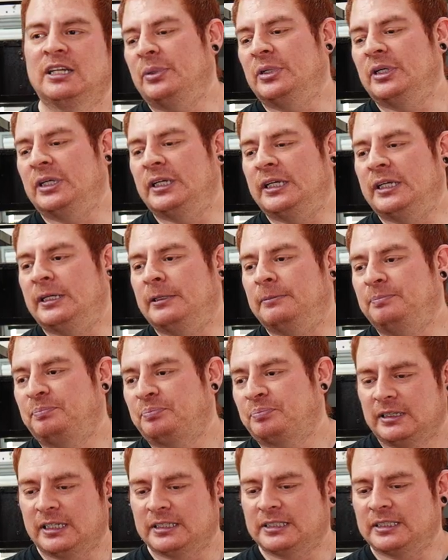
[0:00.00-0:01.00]
But
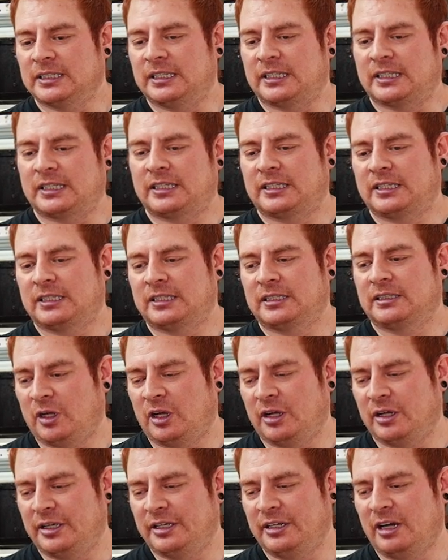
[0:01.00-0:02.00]
that's like,
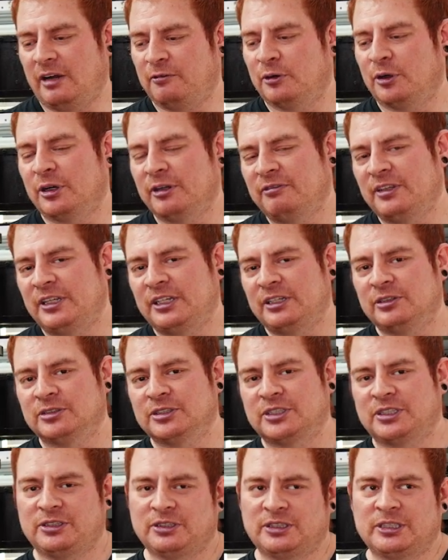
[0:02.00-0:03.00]
in off-roading
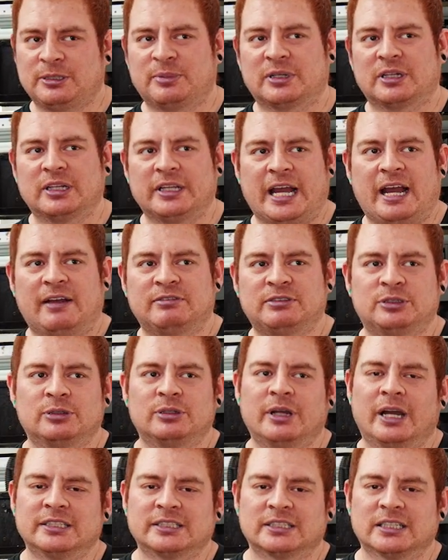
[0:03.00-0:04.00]
vehicles, you typically have two
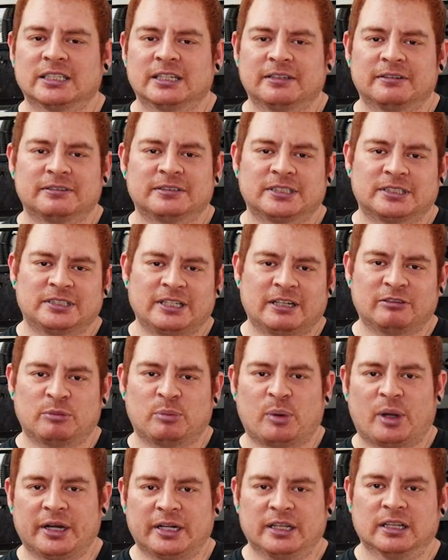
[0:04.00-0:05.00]
kinds of lifts. You have a
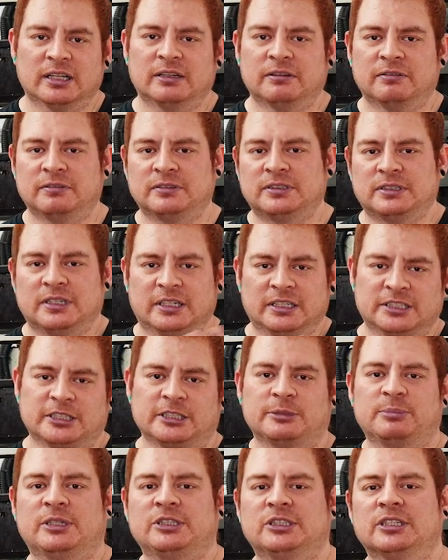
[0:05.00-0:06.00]
body lift and a
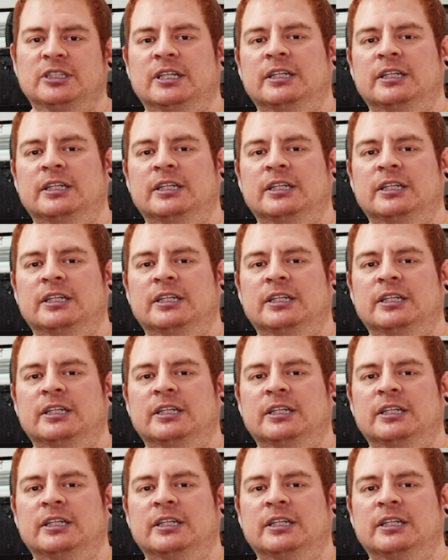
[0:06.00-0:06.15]
suspension